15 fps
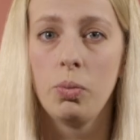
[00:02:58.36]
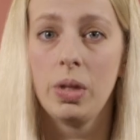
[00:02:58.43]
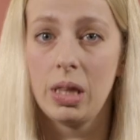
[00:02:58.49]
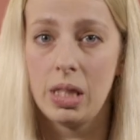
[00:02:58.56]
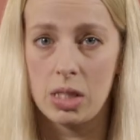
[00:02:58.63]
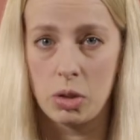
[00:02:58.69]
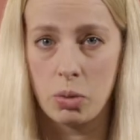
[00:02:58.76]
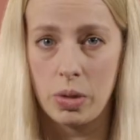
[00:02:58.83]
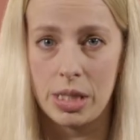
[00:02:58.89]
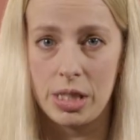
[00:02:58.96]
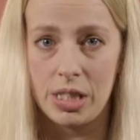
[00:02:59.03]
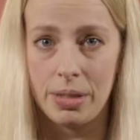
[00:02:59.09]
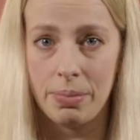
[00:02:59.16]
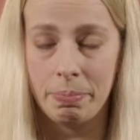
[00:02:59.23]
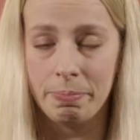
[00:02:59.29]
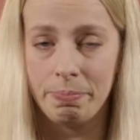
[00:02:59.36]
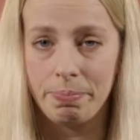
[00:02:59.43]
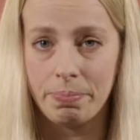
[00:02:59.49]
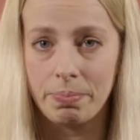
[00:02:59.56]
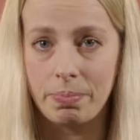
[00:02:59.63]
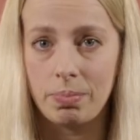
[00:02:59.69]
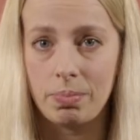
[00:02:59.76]
with this question.
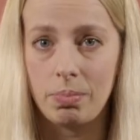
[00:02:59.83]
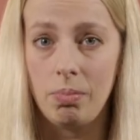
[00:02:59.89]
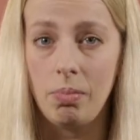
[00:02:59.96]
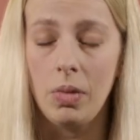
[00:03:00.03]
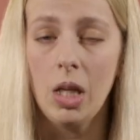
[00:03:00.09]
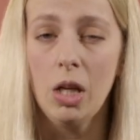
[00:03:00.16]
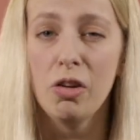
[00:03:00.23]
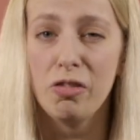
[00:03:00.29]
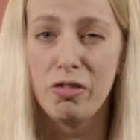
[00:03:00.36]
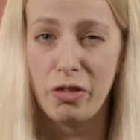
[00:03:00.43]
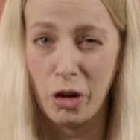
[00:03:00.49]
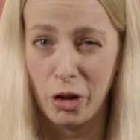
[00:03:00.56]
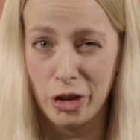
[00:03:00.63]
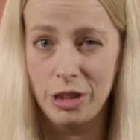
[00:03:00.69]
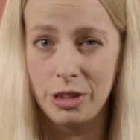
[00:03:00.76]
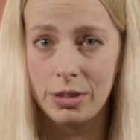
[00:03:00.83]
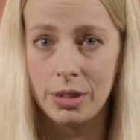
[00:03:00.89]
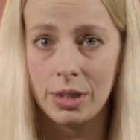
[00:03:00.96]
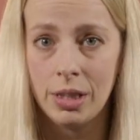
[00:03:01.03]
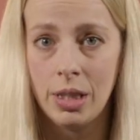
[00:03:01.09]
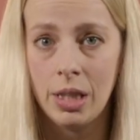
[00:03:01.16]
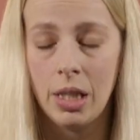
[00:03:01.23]
First,
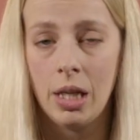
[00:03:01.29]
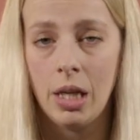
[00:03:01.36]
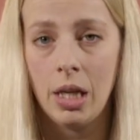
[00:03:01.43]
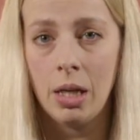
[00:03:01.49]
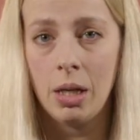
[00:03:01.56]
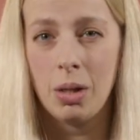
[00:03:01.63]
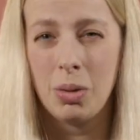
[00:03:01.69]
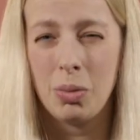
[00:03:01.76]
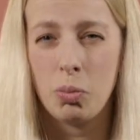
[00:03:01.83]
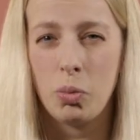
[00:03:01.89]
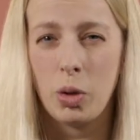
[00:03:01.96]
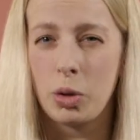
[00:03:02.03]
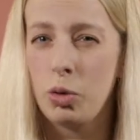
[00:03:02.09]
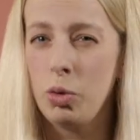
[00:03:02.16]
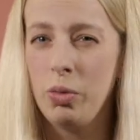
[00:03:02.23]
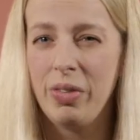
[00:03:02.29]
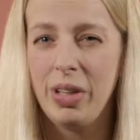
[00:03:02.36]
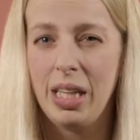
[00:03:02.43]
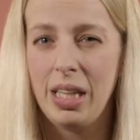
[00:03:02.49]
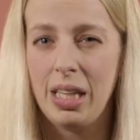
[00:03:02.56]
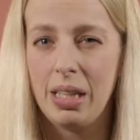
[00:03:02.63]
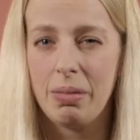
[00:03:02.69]
what do
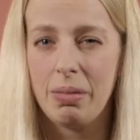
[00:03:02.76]
we